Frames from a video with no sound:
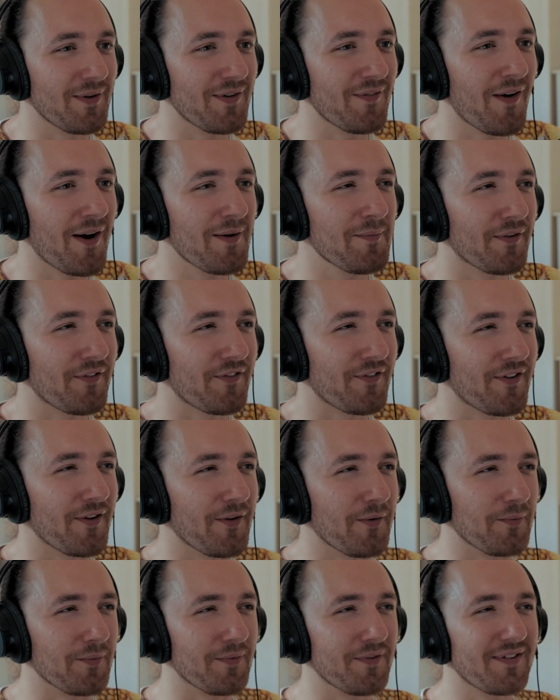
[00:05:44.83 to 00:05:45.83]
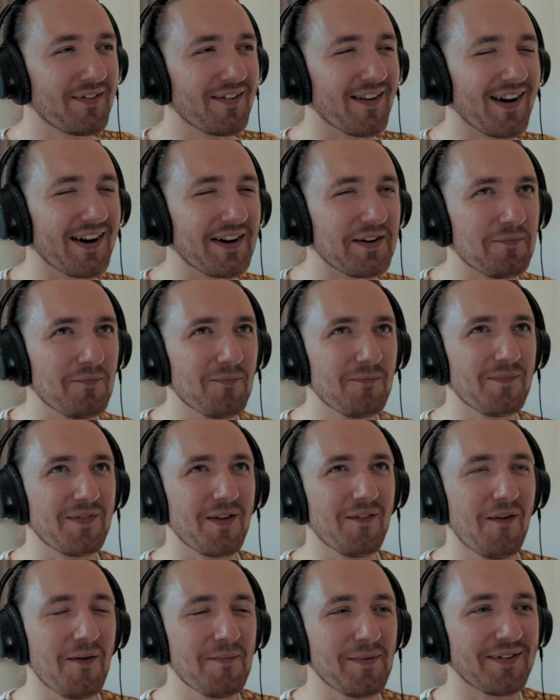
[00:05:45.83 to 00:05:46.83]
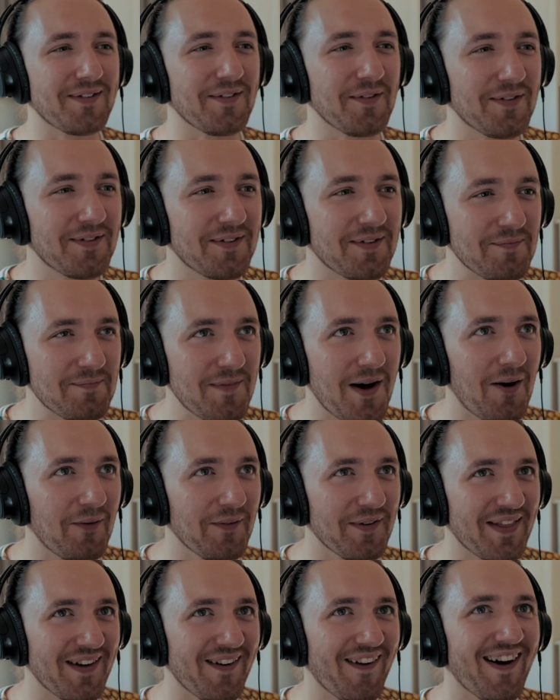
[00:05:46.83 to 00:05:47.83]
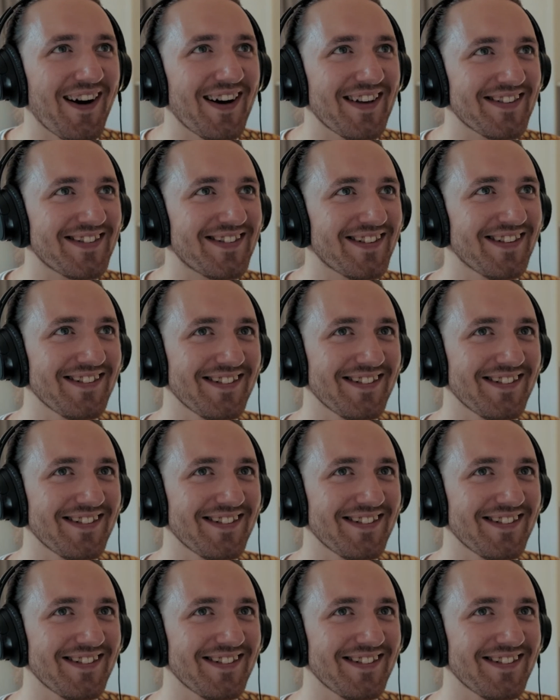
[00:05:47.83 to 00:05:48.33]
you very much do smell with your eyes, don't